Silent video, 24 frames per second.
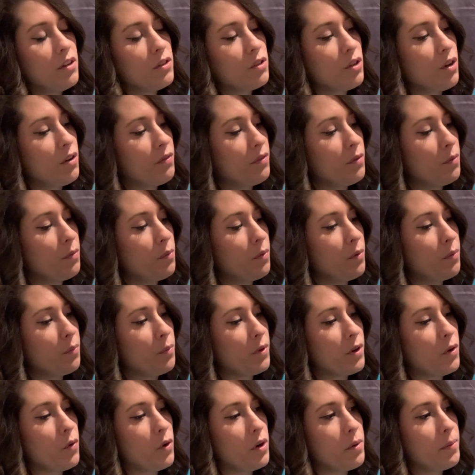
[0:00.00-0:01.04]
So when
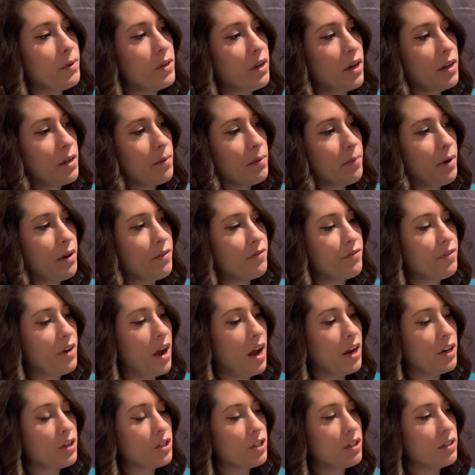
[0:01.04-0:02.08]
we're going to be talking about
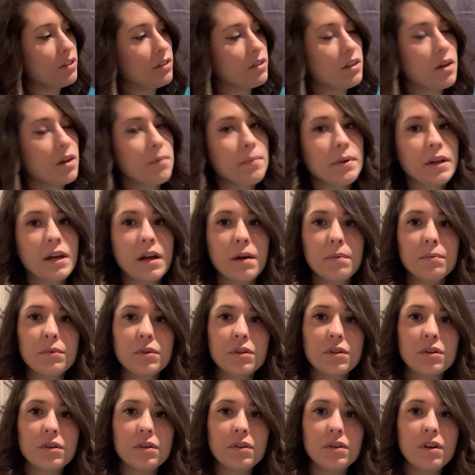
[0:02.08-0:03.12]
fractions coming up
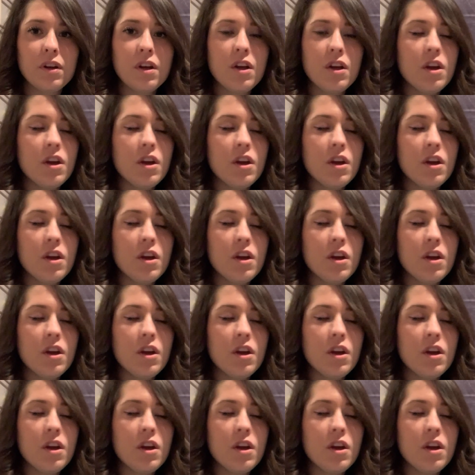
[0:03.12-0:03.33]
too.